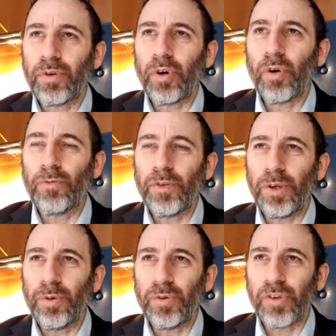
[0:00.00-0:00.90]
Your
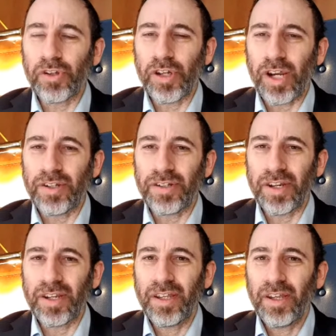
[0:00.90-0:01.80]
views are
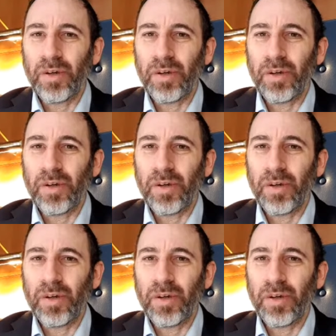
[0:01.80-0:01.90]
changing.